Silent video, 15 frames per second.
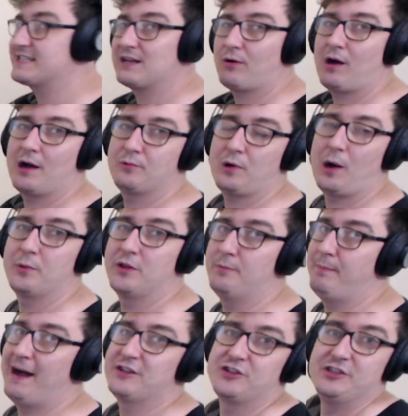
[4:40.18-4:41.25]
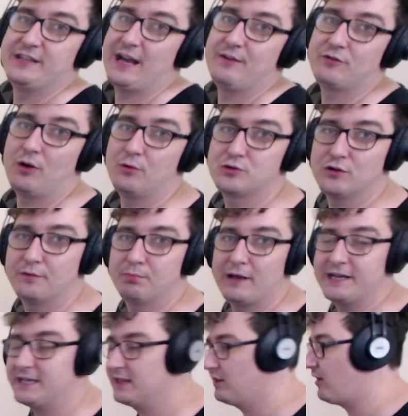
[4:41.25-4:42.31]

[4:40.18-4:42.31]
that's how I, I would imagine Dave Grohl to have played it